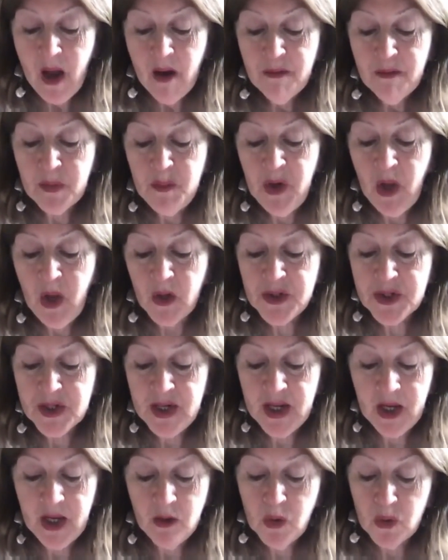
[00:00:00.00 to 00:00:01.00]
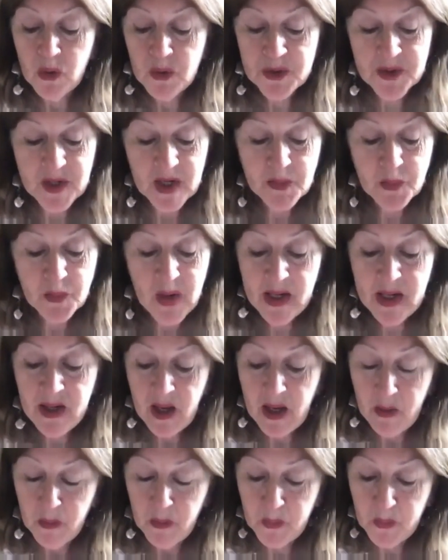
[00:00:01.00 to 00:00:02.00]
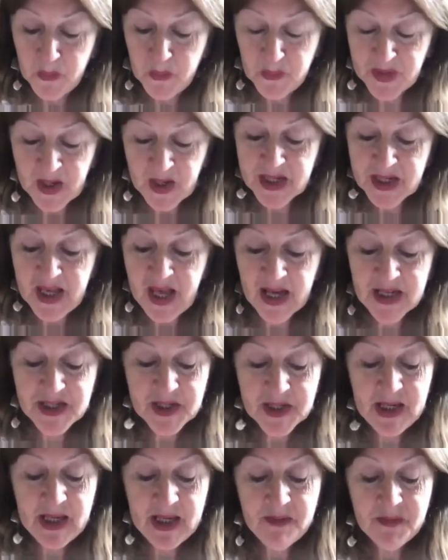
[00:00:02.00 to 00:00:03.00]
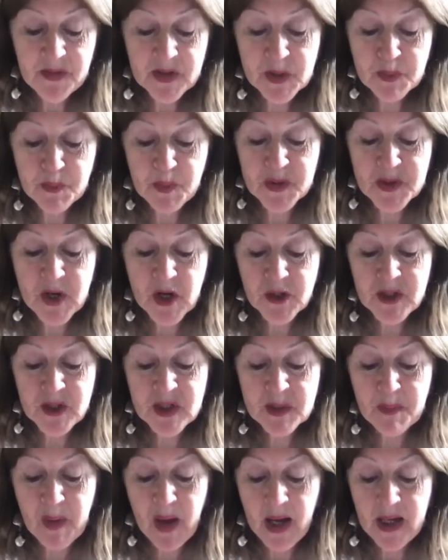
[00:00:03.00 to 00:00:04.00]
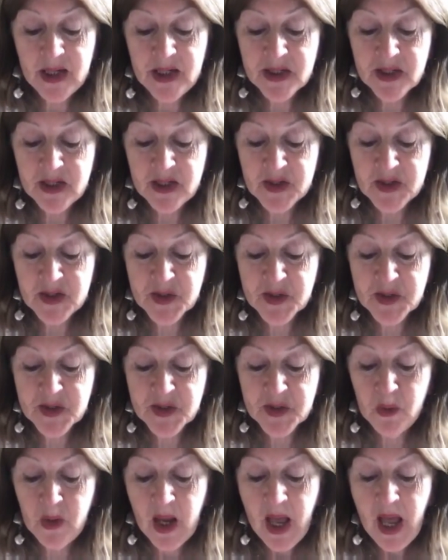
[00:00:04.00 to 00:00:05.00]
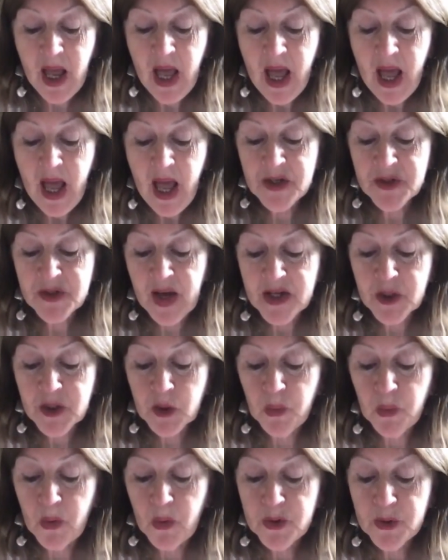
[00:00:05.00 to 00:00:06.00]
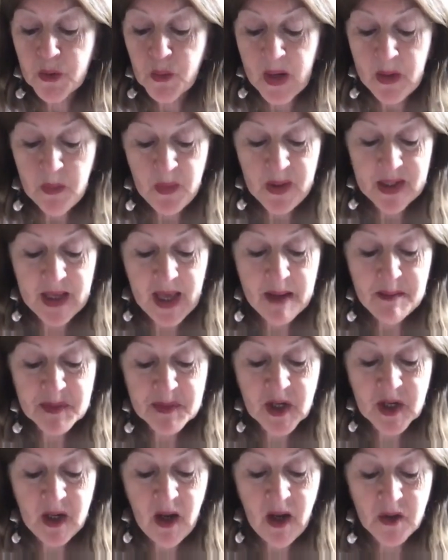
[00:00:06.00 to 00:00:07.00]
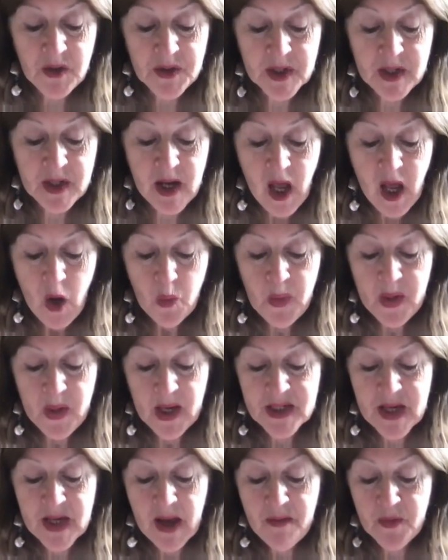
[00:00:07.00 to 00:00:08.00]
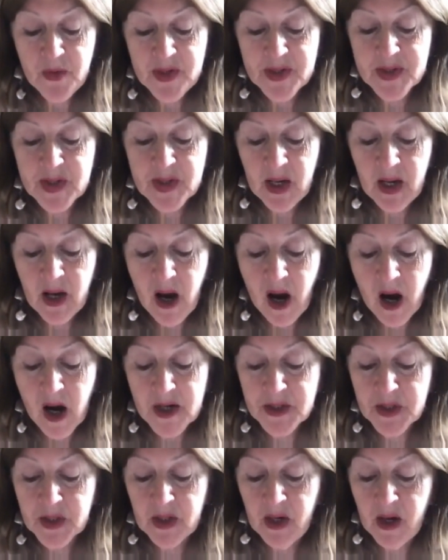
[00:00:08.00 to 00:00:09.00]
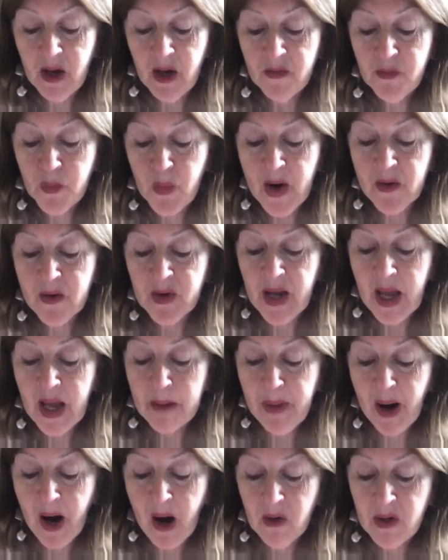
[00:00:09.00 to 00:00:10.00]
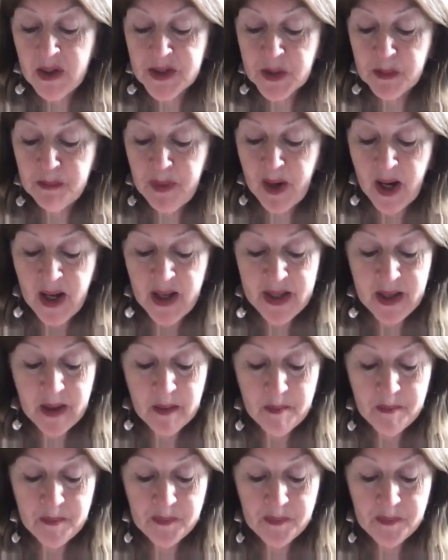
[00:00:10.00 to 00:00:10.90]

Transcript: From London, he wrote that he had to leave his possessions behind in his school and that, quote, when we came to London, we had every single article of wearing apparel to buy.